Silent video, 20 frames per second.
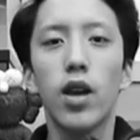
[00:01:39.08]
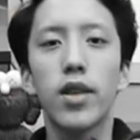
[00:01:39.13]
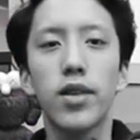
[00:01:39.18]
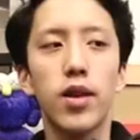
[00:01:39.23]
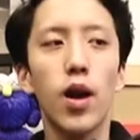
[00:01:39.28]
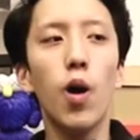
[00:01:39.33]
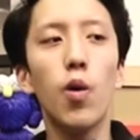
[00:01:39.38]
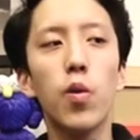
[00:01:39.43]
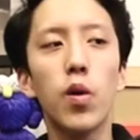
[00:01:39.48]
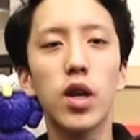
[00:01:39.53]

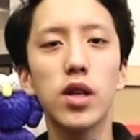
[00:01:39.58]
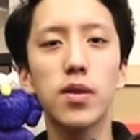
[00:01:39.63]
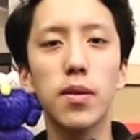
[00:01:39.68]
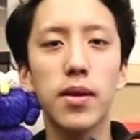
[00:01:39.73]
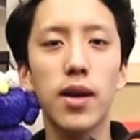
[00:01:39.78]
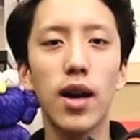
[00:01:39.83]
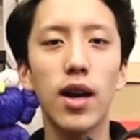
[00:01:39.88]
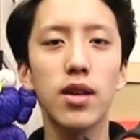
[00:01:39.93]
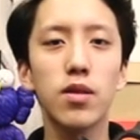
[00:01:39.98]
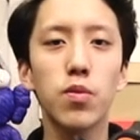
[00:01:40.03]
Yo, what is up
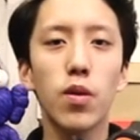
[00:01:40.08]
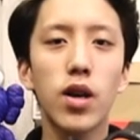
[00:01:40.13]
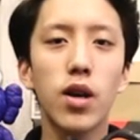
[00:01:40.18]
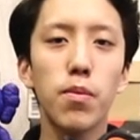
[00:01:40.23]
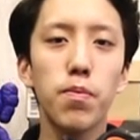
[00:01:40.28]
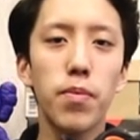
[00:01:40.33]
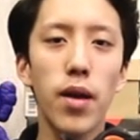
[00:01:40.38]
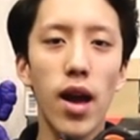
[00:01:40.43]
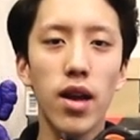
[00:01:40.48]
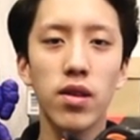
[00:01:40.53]
guys,
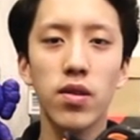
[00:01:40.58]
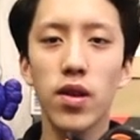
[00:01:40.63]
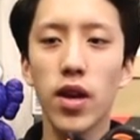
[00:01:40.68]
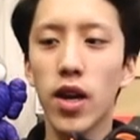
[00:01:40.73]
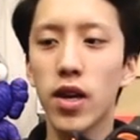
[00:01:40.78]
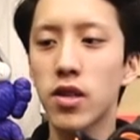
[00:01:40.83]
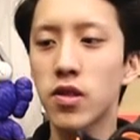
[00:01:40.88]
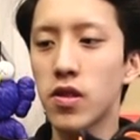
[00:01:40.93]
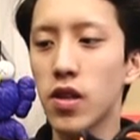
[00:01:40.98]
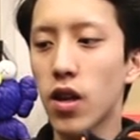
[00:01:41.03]
welcome back to
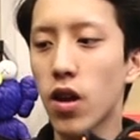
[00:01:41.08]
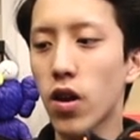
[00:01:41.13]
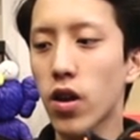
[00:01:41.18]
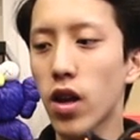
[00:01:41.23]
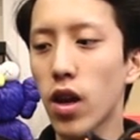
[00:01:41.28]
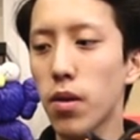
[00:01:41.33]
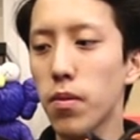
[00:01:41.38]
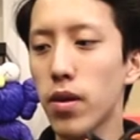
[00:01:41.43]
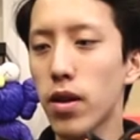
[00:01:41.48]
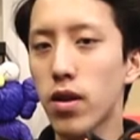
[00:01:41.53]
A Sneaker
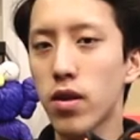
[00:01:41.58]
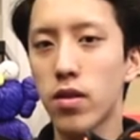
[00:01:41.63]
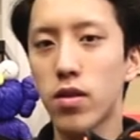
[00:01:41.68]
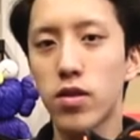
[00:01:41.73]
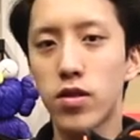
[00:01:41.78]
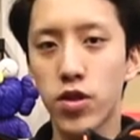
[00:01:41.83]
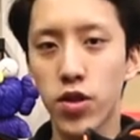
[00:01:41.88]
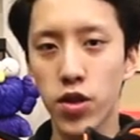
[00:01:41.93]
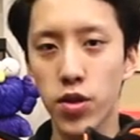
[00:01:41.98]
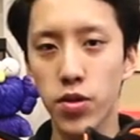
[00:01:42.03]
Gaming.
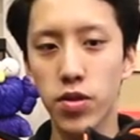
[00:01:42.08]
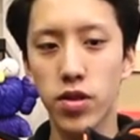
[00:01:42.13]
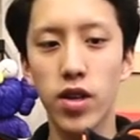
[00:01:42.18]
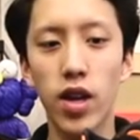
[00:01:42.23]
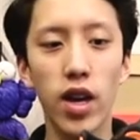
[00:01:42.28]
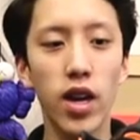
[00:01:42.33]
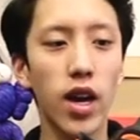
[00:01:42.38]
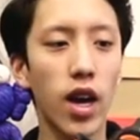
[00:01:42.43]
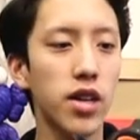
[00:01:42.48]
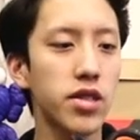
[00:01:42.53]

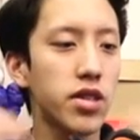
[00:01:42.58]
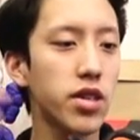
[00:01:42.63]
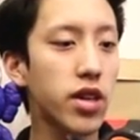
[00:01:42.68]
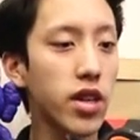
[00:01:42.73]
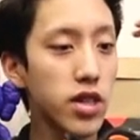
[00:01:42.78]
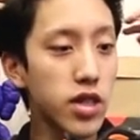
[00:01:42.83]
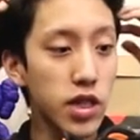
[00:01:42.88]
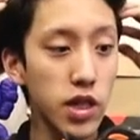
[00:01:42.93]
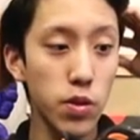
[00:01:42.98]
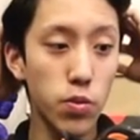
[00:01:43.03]
Today, as you
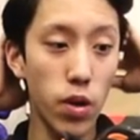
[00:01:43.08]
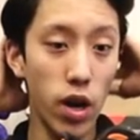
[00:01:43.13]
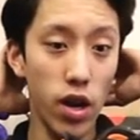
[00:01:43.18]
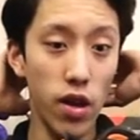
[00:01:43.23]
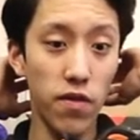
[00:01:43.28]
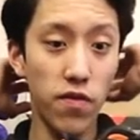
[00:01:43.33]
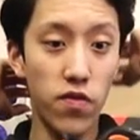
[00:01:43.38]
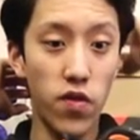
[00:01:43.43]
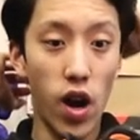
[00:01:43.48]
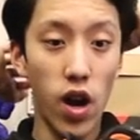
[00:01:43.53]
can see right
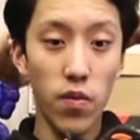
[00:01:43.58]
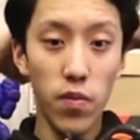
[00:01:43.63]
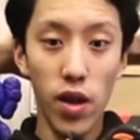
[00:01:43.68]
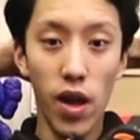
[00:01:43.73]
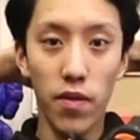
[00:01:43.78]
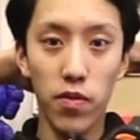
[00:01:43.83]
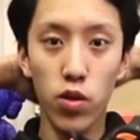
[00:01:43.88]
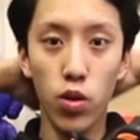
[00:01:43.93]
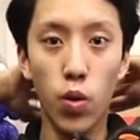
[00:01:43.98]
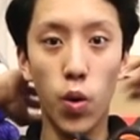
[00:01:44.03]
in front of me,
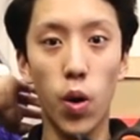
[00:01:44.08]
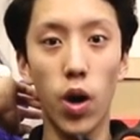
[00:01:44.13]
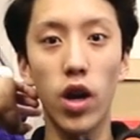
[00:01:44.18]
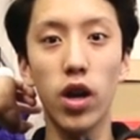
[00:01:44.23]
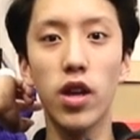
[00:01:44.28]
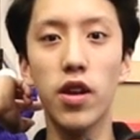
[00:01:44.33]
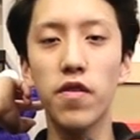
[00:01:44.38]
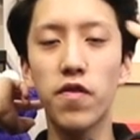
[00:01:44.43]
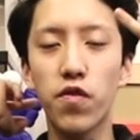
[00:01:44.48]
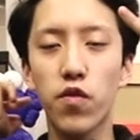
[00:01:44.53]
I have
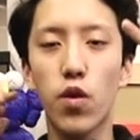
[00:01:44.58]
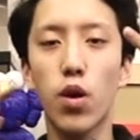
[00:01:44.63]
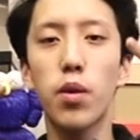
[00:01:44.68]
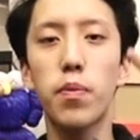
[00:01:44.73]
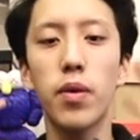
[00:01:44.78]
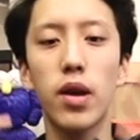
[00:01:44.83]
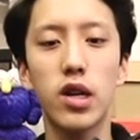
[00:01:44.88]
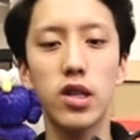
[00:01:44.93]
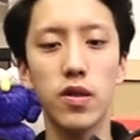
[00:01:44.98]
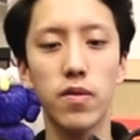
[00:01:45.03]

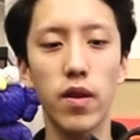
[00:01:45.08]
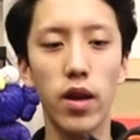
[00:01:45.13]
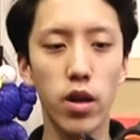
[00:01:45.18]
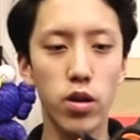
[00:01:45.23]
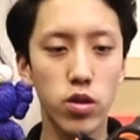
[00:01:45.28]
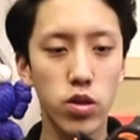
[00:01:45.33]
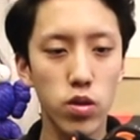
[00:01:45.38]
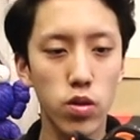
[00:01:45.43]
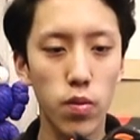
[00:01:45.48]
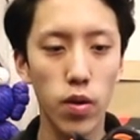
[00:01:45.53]
24 pairs of
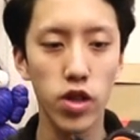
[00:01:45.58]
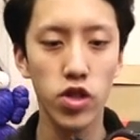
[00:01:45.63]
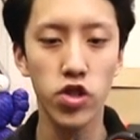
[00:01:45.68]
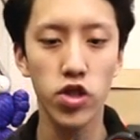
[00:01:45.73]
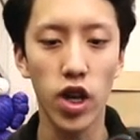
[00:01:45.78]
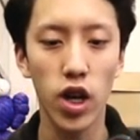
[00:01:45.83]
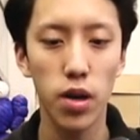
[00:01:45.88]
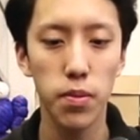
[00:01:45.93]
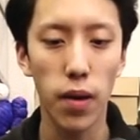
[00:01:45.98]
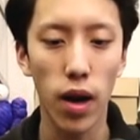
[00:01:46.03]
Air Jordan 1
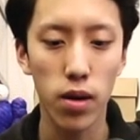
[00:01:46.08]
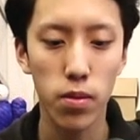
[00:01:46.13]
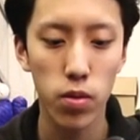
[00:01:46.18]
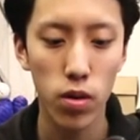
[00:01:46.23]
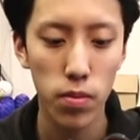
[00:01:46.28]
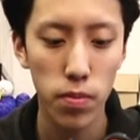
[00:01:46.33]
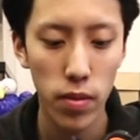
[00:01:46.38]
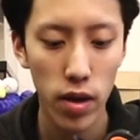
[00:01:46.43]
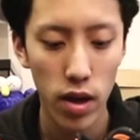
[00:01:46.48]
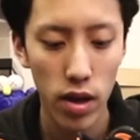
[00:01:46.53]
Shattered
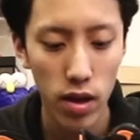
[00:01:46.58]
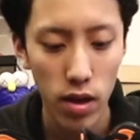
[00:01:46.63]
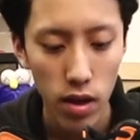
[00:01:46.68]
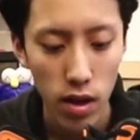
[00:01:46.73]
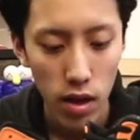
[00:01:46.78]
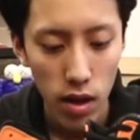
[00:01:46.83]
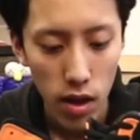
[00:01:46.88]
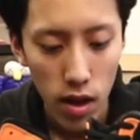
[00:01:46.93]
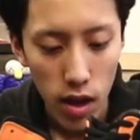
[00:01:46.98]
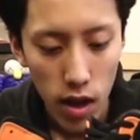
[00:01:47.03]
Backboard mid.
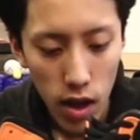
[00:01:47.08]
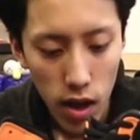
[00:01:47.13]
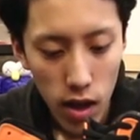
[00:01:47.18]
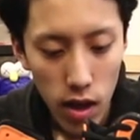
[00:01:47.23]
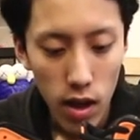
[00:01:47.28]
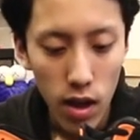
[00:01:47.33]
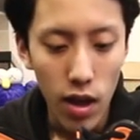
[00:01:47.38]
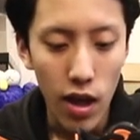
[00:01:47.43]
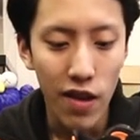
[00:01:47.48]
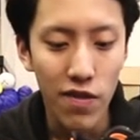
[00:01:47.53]

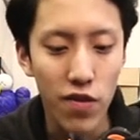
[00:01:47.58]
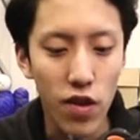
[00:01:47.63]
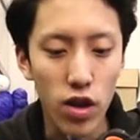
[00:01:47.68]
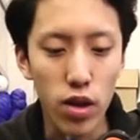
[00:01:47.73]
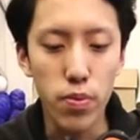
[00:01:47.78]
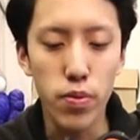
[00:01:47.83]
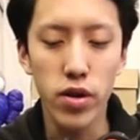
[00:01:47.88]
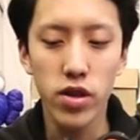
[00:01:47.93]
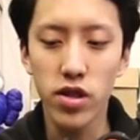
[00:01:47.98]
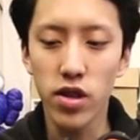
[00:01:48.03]
If you're
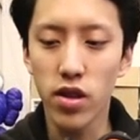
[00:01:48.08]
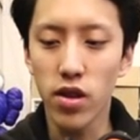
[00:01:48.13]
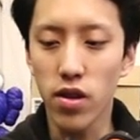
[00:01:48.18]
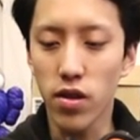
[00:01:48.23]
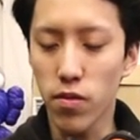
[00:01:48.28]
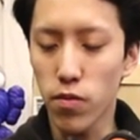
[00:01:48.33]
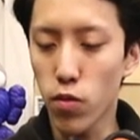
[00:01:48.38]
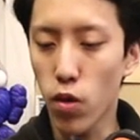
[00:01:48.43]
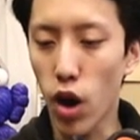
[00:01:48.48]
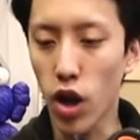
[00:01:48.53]
the person
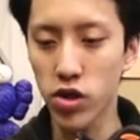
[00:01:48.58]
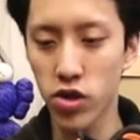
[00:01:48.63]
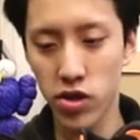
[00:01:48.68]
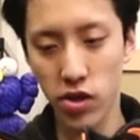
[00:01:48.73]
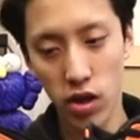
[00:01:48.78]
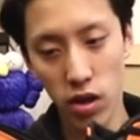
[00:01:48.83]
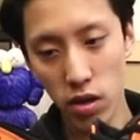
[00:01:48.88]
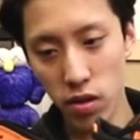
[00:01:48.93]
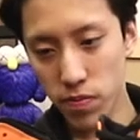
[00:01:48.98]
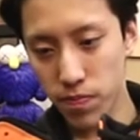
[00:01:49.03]

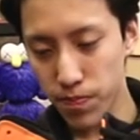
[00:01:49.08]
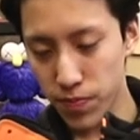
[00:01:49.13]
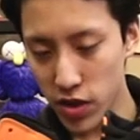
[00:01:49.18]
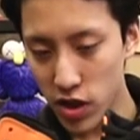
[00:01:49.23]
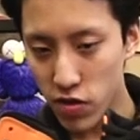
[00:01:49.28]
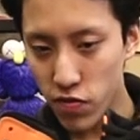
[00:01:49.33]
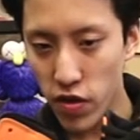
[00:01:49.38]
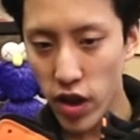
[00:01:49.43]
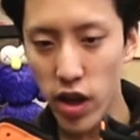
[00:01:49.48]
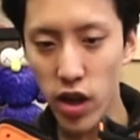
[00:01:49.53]
watching
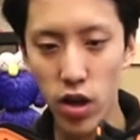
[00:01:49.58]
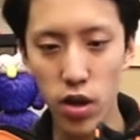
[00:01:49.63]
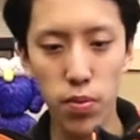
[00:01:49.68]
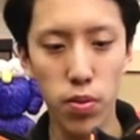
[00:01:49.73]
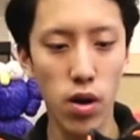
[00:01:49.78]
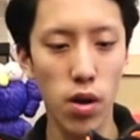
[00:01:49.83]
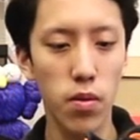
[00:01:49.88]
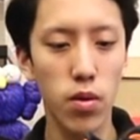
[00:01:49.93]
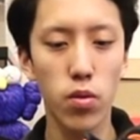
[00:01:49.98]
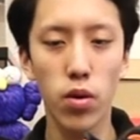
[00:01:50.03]
this video, you're
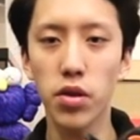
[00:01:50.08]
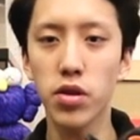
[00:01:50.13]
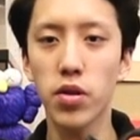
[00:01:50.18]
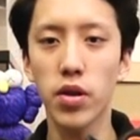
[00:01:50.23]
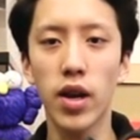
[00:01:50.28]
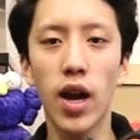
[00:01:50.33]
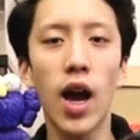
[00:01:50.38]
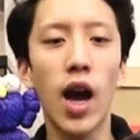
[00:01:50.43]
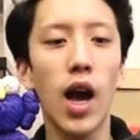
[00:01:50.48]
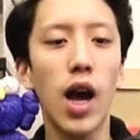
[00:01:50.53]
probably
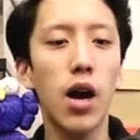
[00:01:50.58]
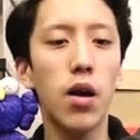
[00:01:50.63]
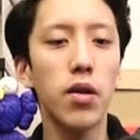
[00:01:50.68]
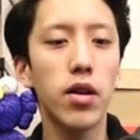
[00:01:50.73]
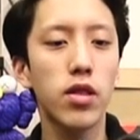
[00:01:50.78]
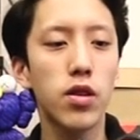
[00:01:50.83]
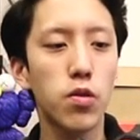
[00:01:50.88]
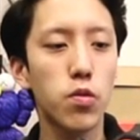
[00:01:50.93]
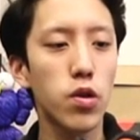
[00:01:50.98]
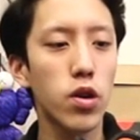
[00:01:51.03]
wondering, how
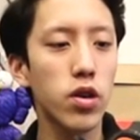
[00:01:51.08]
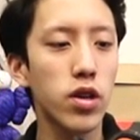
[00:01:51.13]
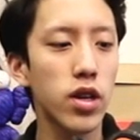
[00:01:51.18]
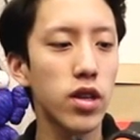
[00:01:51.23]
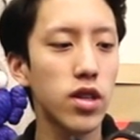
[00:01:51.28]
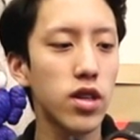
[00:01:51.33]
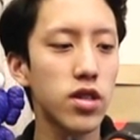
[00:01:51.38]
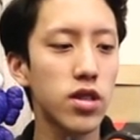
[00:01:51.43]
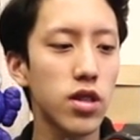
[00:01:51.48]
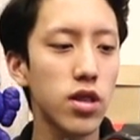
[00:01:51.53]
in the world
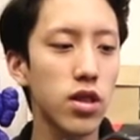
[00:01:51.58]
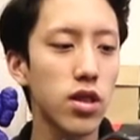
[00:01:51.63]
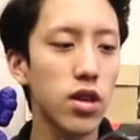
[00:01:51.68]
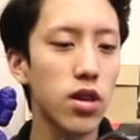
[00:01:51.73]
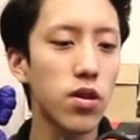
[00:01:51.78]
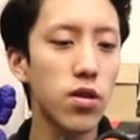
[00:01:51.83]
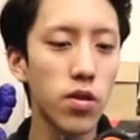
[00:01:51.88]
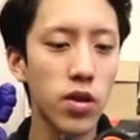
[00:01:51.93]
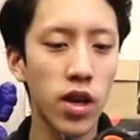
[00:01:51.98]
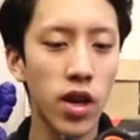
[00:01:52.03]
can this
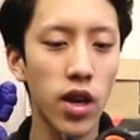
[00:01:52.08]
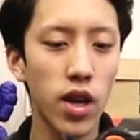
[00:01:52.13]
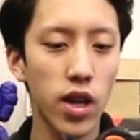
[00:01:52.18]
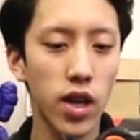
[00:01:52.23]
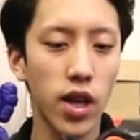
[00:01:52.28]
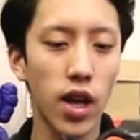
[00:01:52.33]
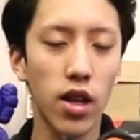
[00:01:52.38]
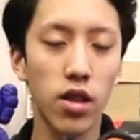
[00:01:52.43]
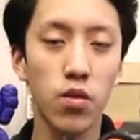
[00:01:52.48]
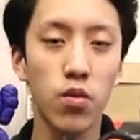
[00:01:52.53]
little
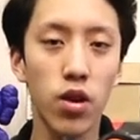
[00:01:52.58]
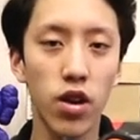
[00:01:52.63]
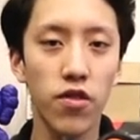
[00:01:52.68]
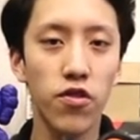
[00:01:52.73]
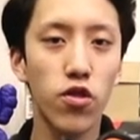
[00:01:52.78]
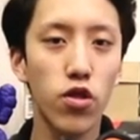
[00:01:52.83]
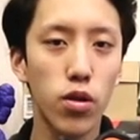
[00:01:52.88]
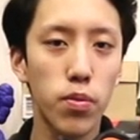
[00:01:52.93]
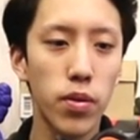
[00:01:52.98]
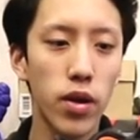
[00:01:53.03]
kid get
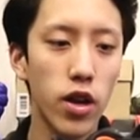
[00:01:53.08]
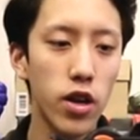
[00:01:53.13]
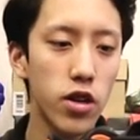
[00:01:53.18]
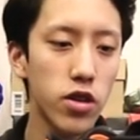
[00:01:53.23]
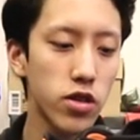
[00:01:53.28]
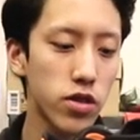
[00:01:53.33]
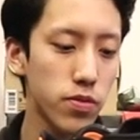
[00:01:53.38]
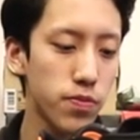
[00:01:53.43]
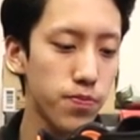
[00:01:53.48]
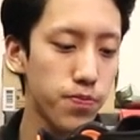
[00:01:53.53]
24
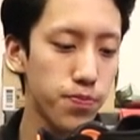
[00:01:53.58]
pairs?